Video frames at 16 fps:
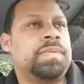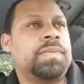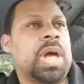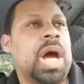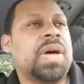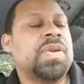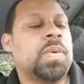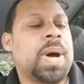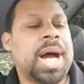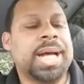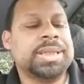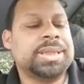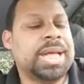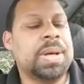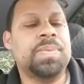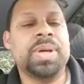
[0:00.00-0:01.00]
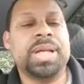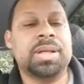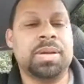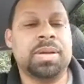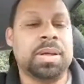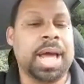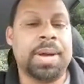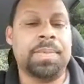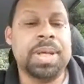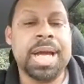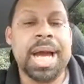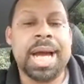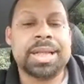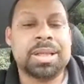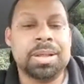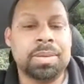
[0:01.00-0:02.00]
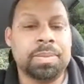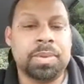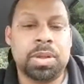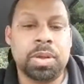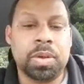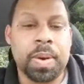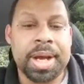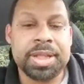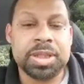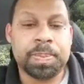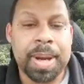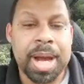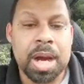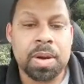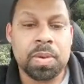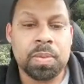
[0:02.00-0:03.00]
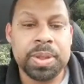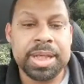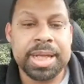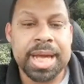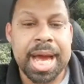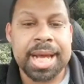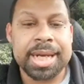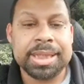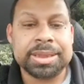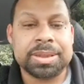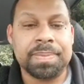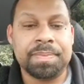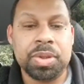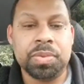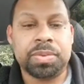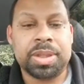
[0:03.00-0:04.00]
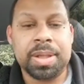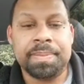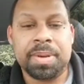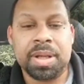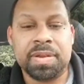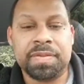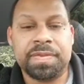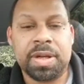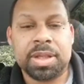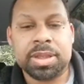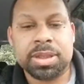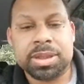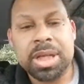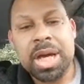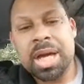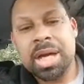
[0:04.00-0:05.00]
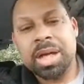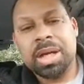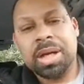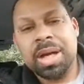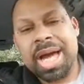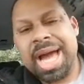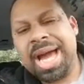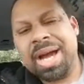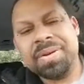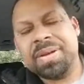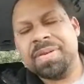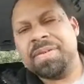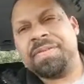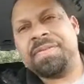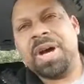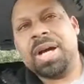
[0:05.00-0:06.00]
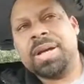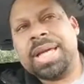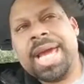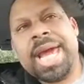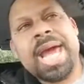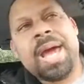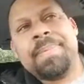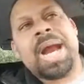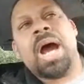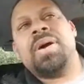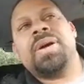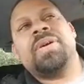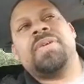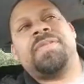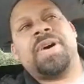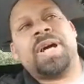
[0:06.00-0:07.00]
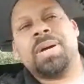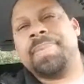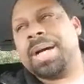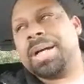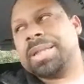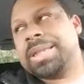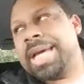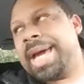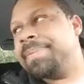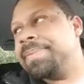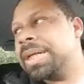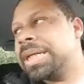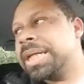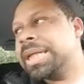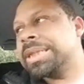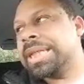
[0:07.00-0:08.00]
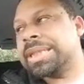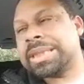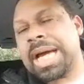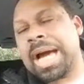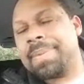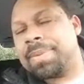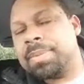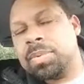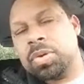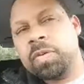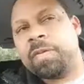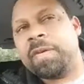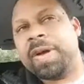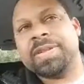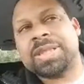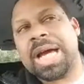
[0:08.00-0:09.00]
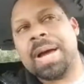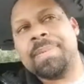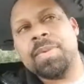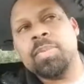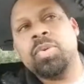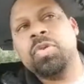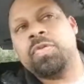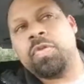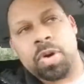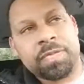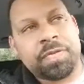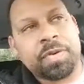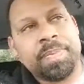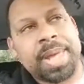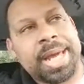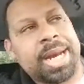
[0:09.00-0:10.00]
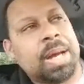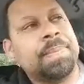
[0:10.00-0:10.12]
Otherwise, they wouldn't. Like, we got the greatest power we got is to mute them motherfuckers. I don't give a fuck. Yeah, but I don't give a fuck about that because it's time to move. It's time to move on from that.